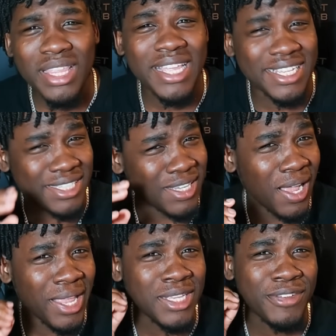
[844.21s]

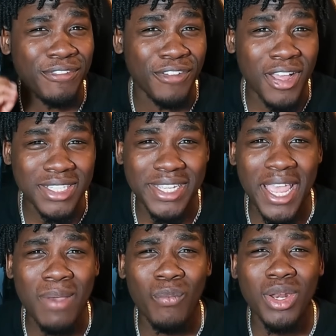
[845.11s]
Isagi's first
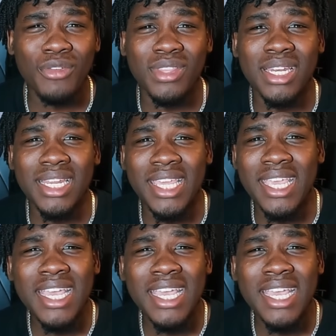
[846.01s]
game win of the league,